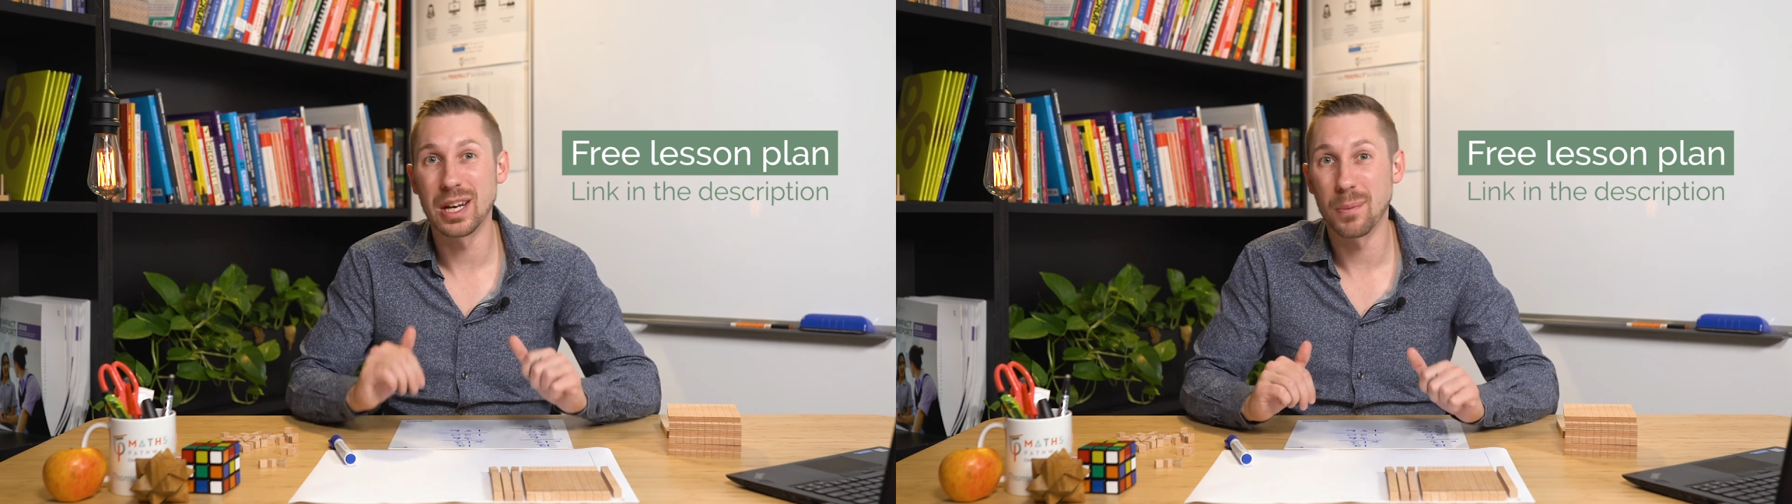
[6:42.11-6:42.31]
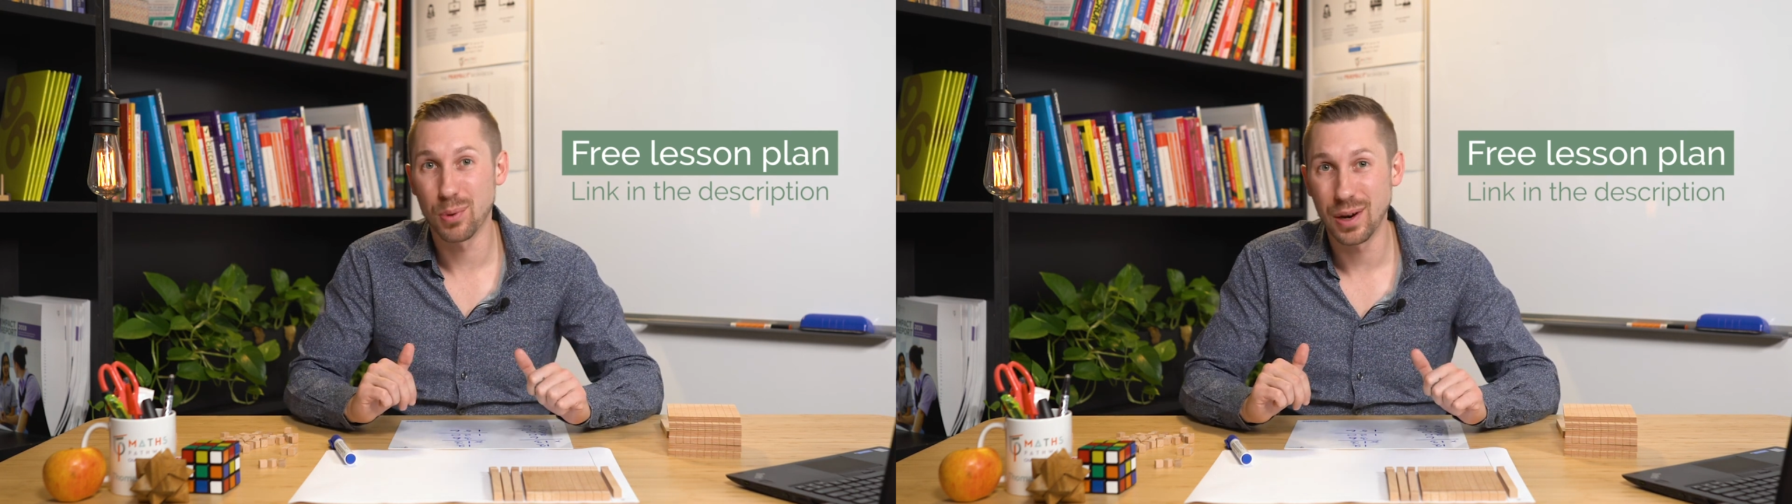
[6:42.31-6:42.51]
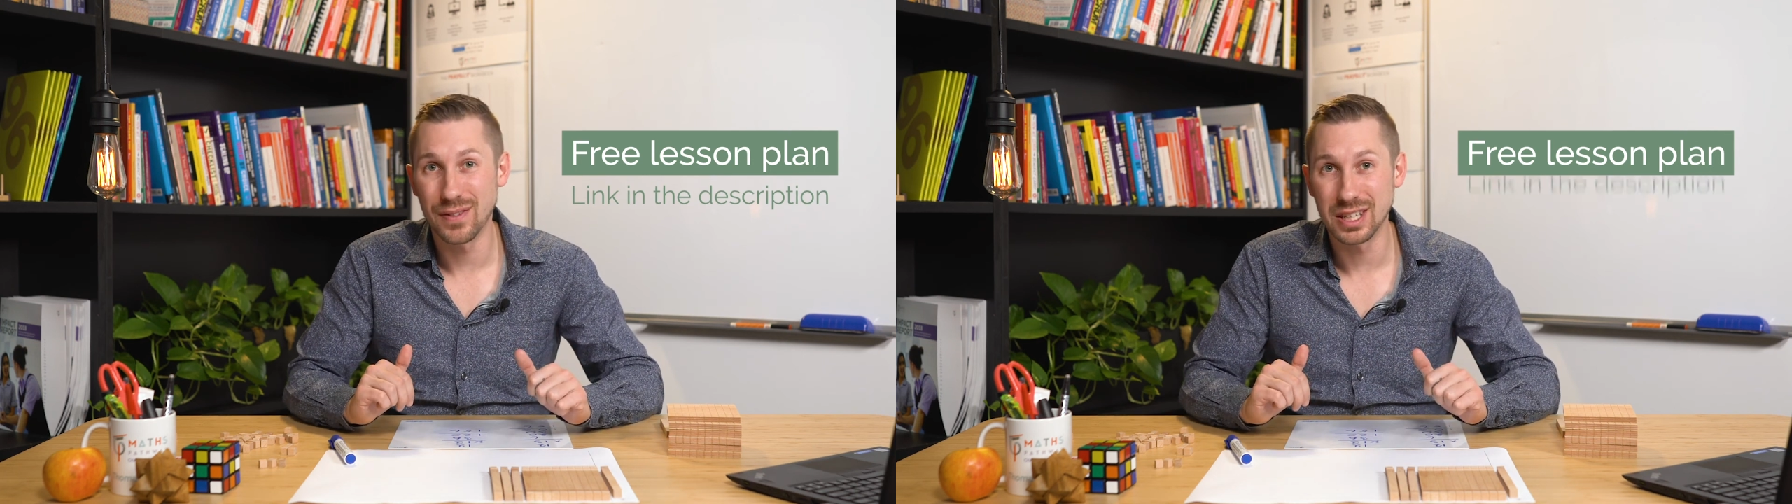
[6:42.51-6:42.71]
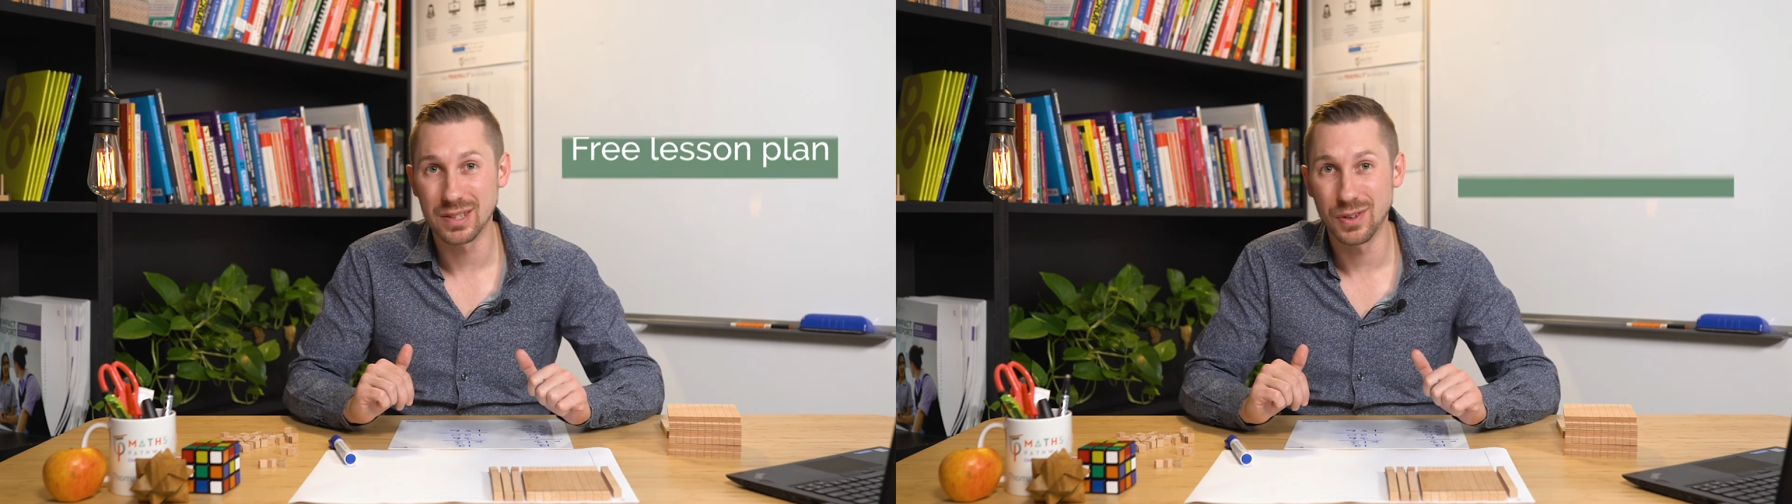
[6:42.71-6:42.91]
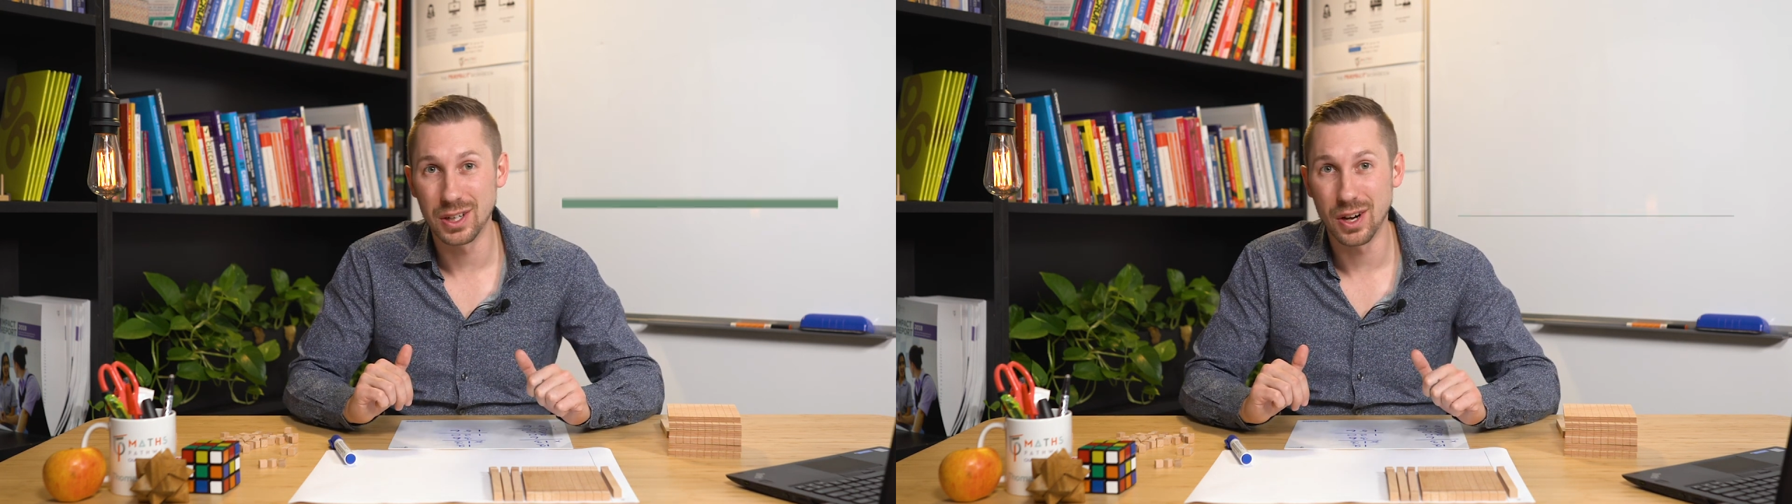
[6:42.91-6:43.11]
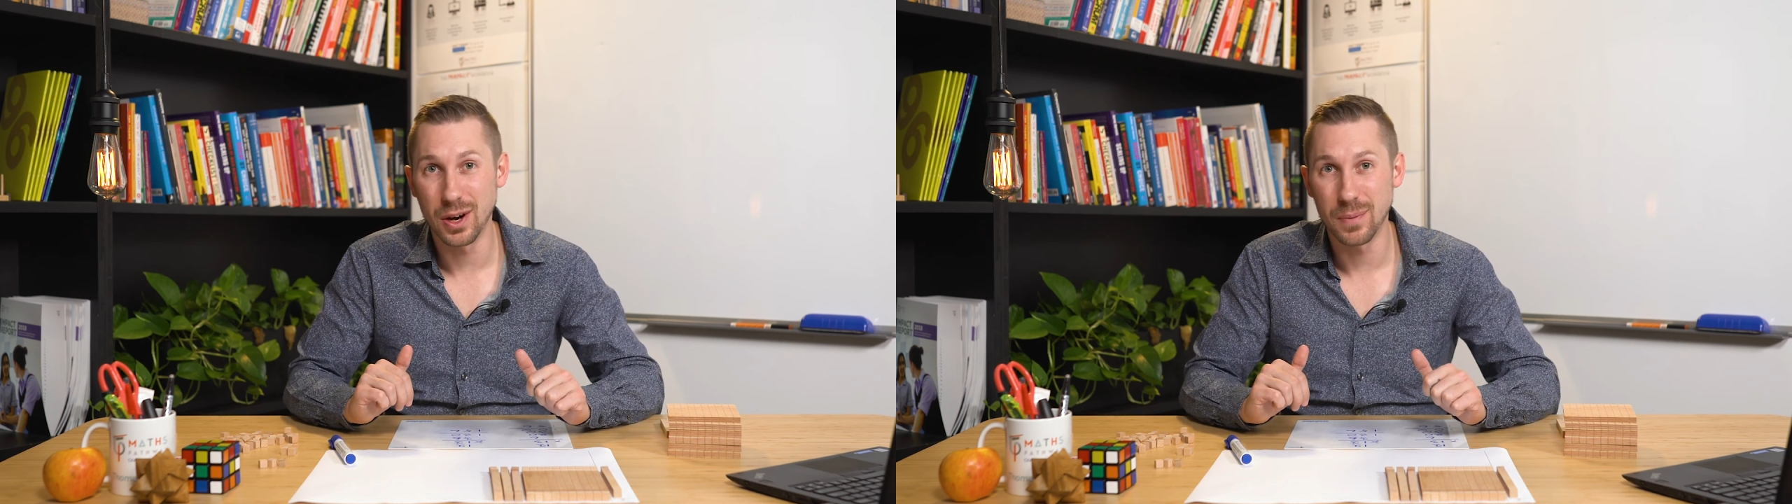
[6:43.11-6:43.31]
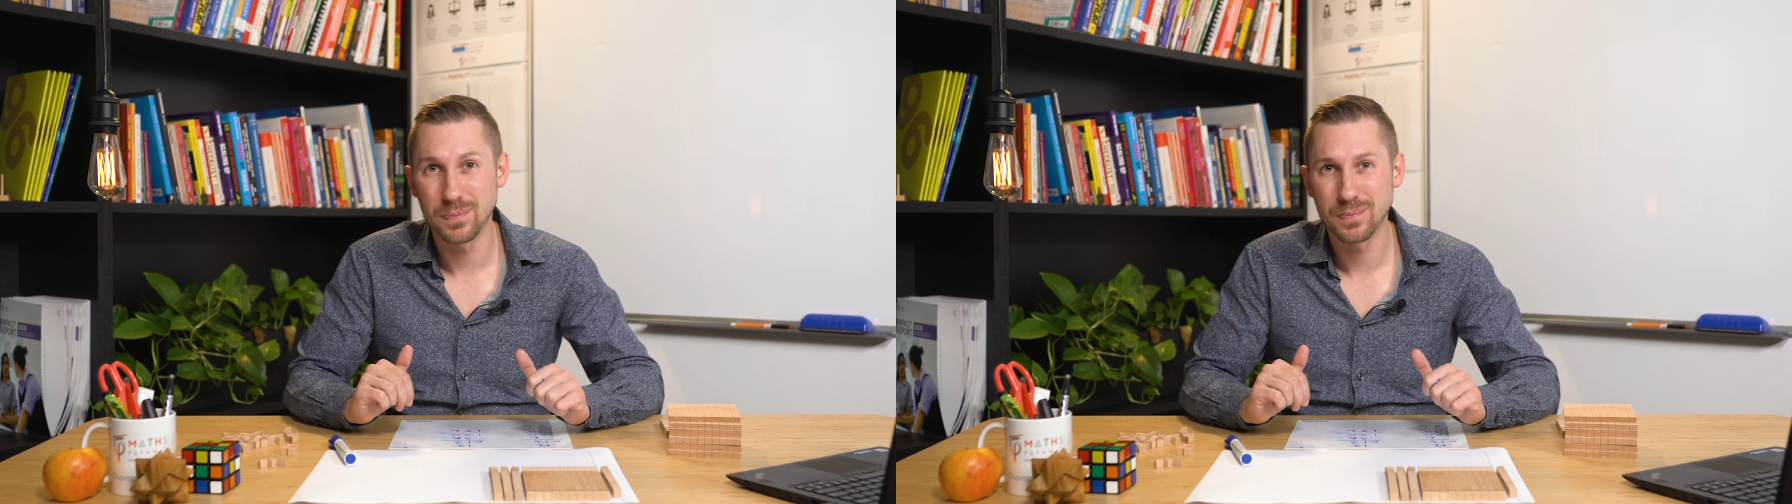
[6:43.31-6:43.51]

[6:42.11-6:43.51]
in a previous video.